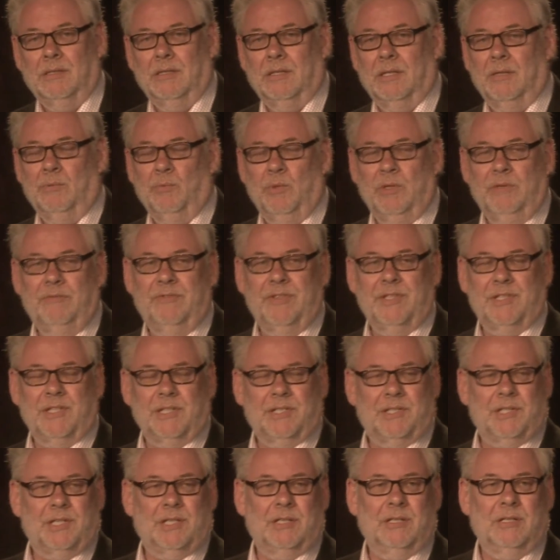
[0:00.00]
And we'll
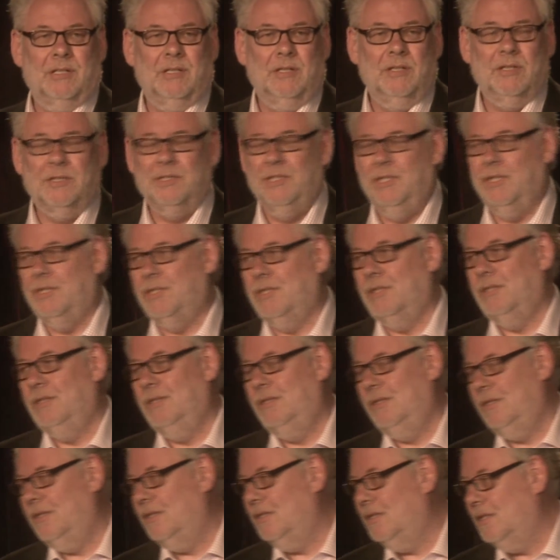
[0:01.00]
visit not just
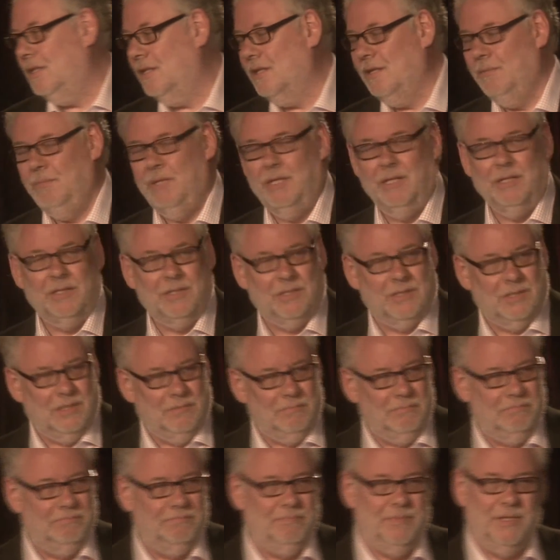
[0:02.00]
the Time Incs.,
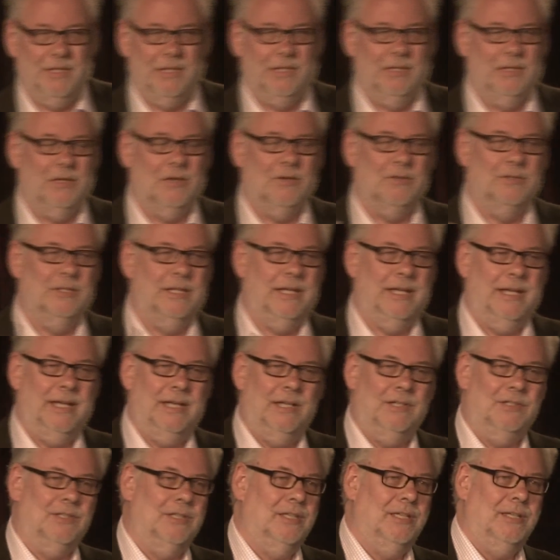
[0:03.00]
the
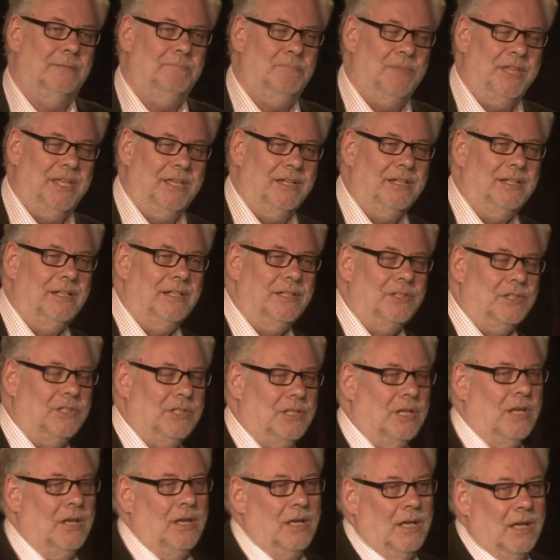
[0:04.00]
Condés, the
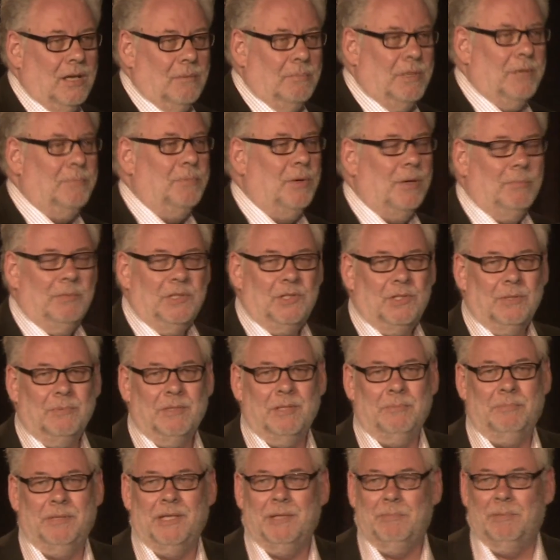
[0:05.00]
Hearsts, but probably some of
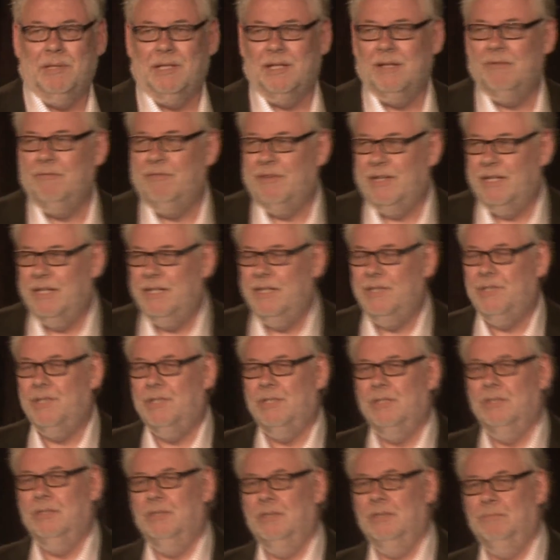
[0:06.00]
the people like
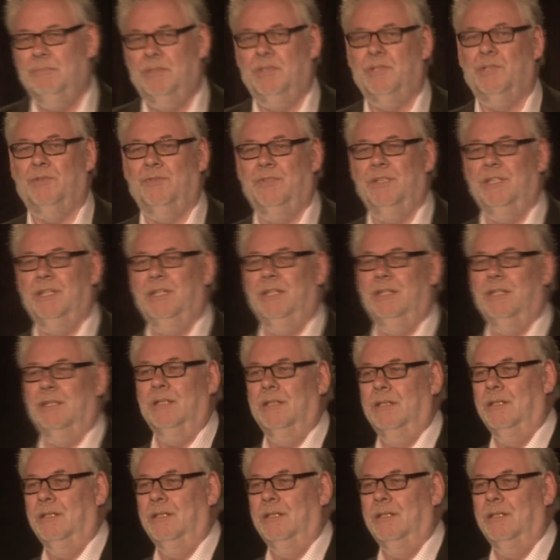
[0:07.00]
Vice and BuzzFeed.